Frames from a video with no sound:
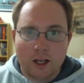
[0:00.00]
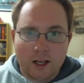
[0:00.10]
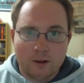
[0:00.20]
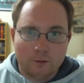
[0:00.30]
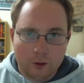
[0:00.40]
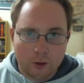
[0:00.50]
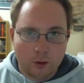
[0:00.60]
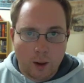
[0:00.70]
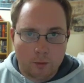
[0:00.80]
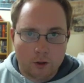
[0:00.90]
if you
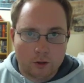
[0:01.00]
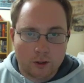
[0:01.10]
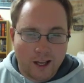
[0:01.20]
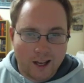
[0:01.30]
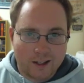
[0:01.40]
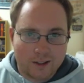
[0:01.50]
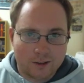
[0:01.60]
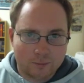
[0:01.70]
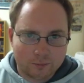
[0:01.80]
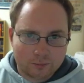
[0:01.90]
happen to get
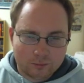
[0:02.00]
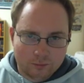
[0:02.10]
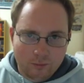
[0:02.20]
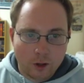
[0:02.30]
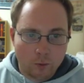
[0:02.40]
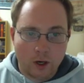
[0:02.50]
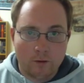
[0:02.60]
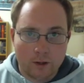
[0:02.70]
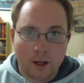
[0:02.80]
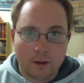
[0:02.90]

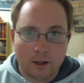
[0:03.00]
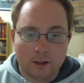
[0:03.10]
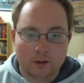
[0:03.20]
whatever that thing is.